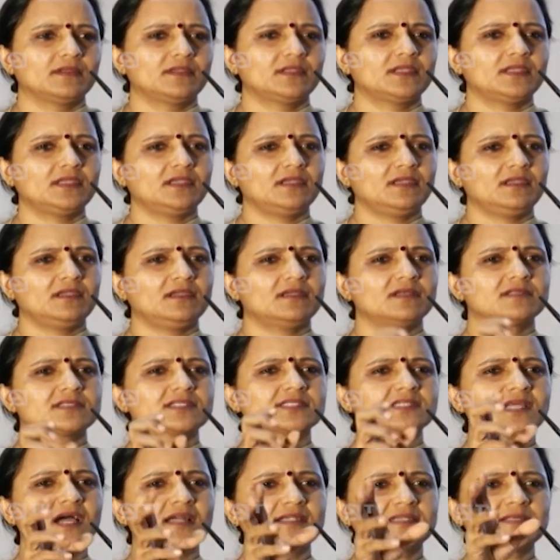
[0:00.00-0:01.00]
Ki
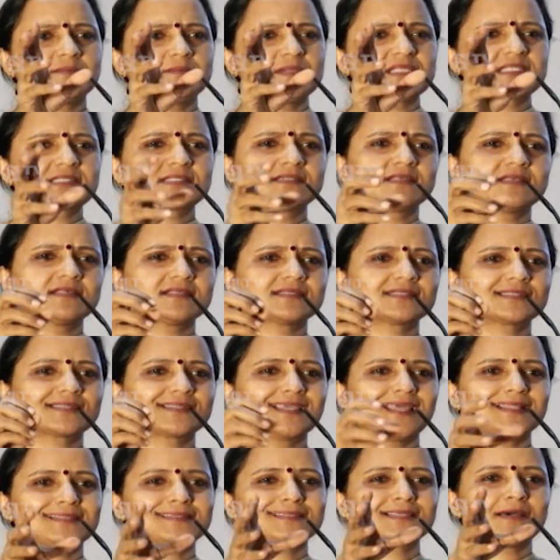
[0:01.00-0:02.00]
start a business,
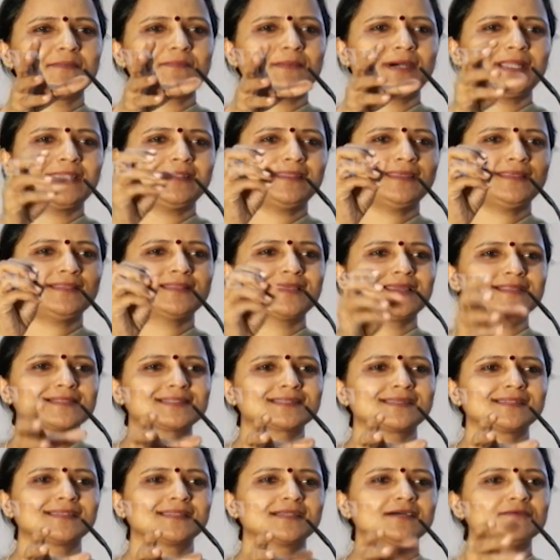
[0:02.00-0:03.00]
get some money,
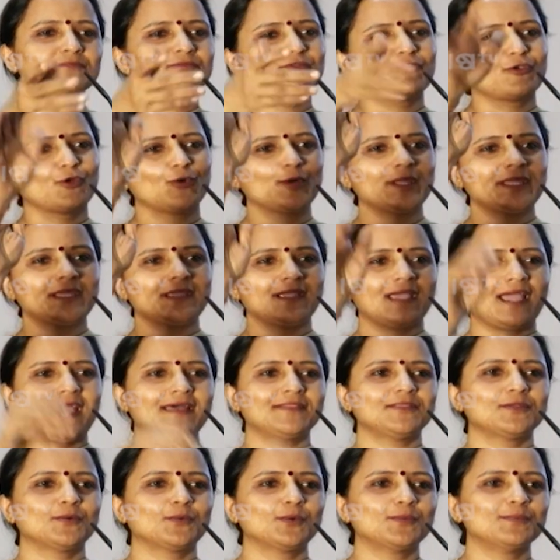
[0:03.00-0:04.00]
there's income flowing
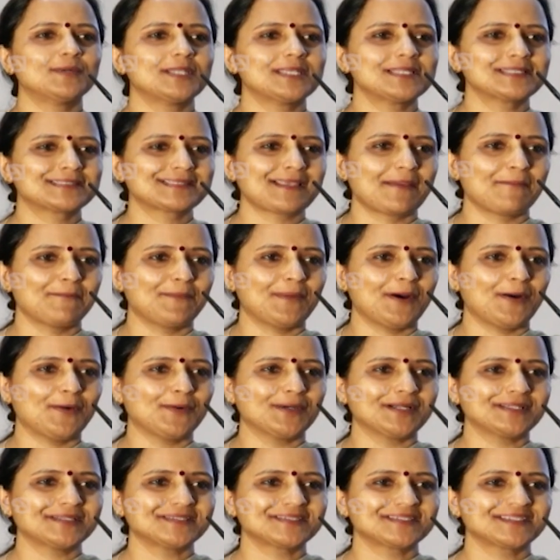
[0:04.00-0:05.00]
and the woman is
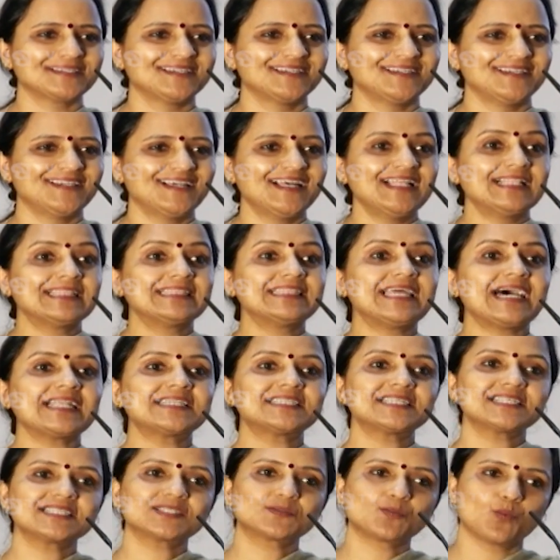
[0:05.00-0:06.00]
empowered.
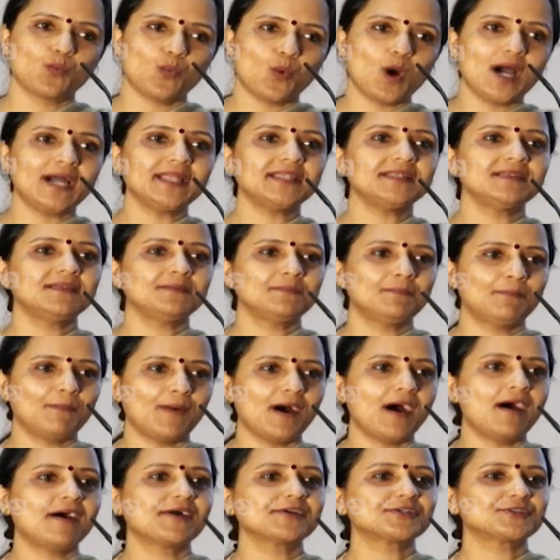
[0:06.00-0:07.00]
That is one
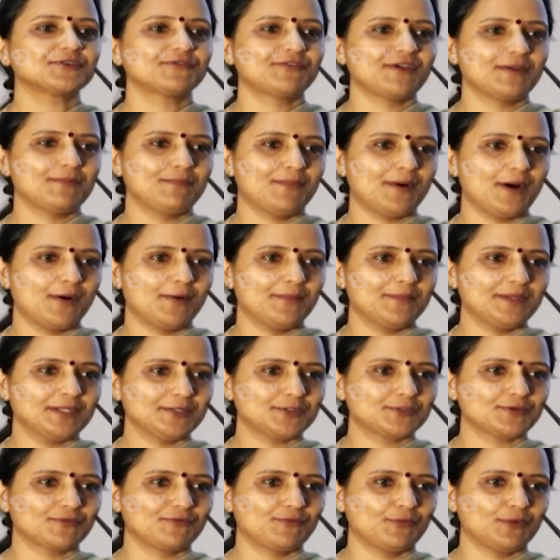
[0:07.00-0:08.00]
part of
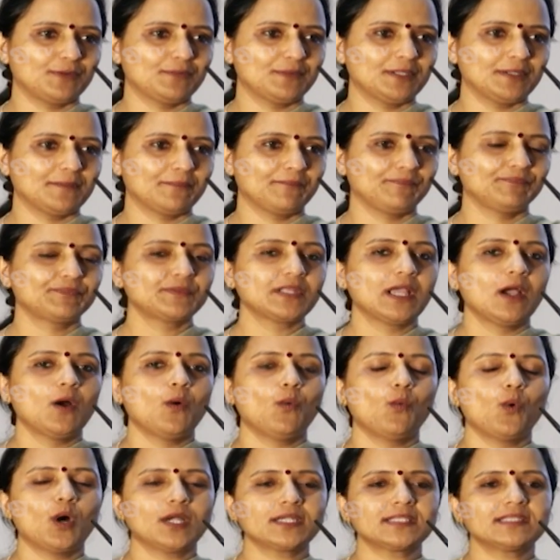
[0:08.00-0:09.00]
empowerment of women.
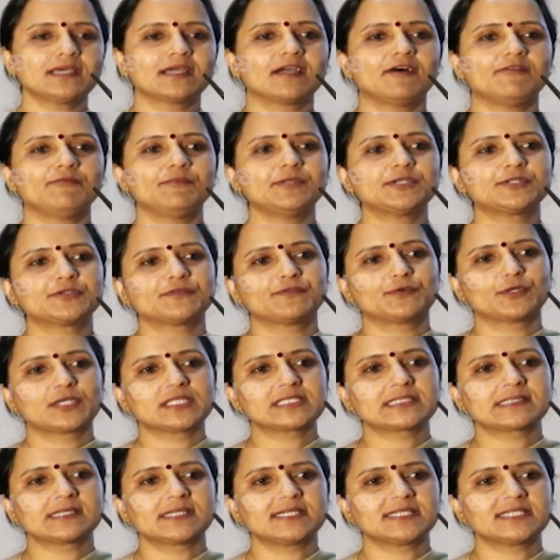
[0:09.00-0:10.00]
What the government of
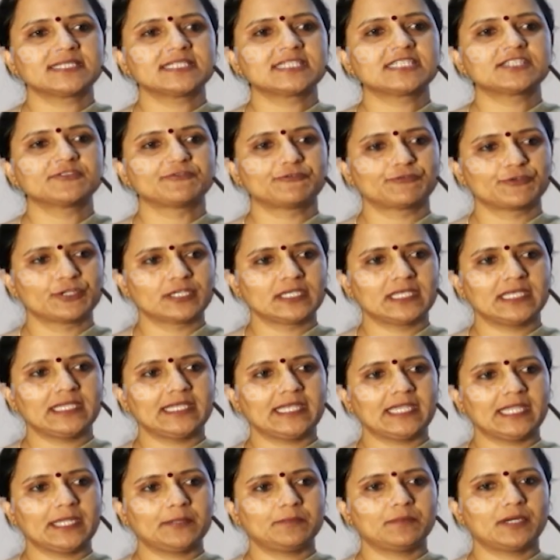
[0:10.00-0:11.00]
Odisha did
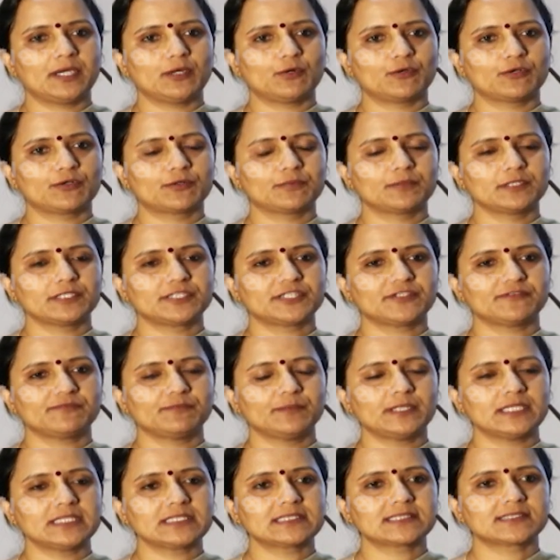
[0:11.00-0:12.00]
differently, led by Honorable Chief
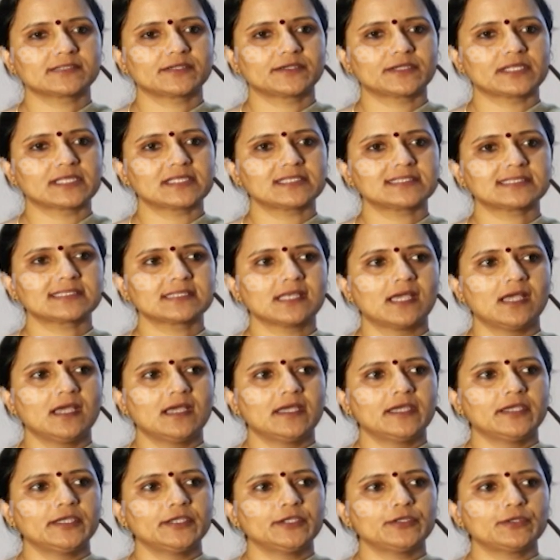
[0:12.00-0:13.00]
Minister, is,
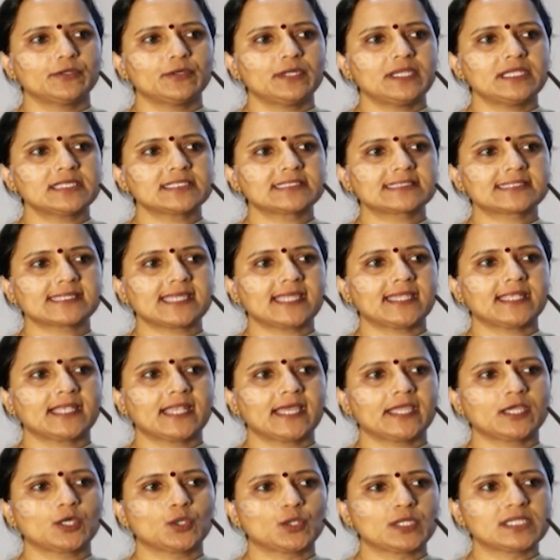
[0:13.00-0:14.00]
you know, in a state
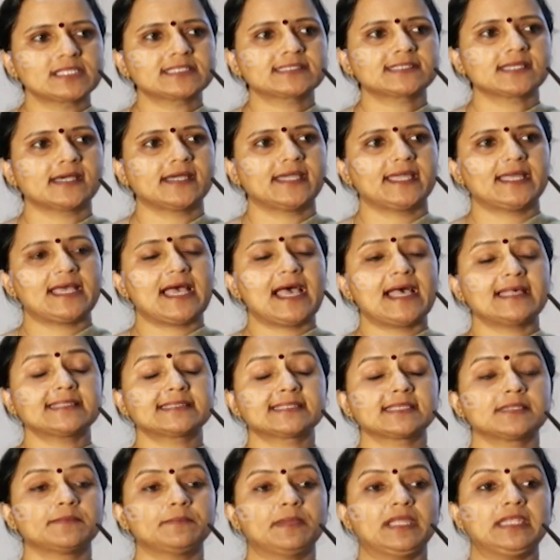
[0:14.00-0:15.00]
like Odisha,
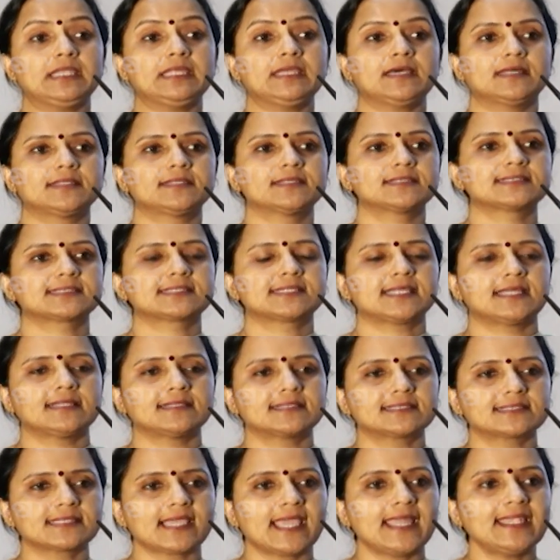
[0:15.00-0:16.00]
as in many other
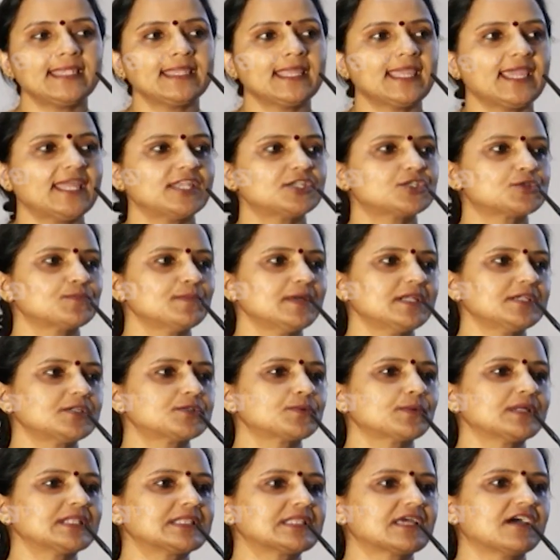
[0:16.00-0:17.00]
states,
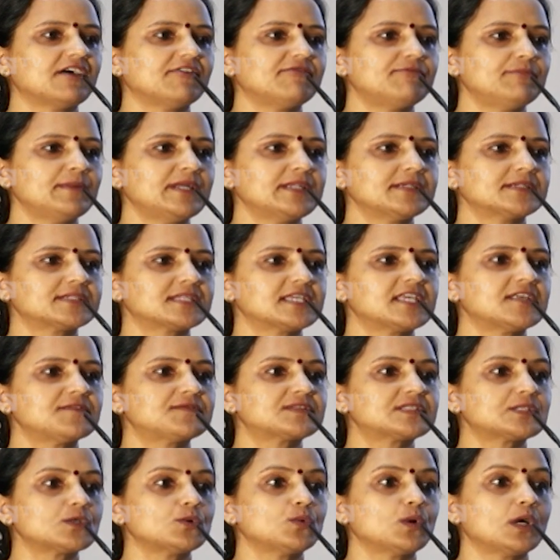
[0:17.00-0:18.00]
engagement with government
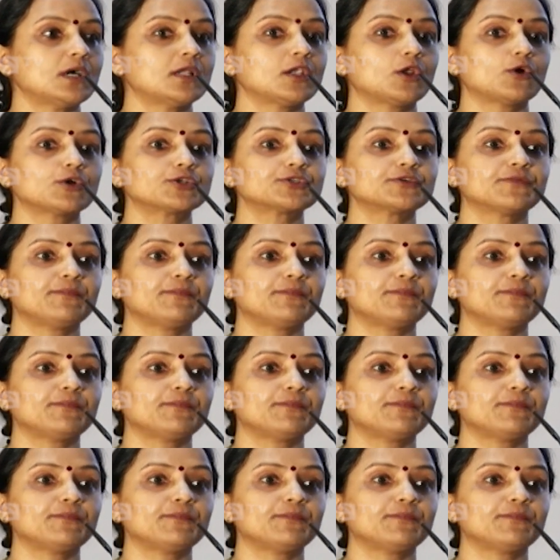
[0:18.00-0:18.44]
gives you a lot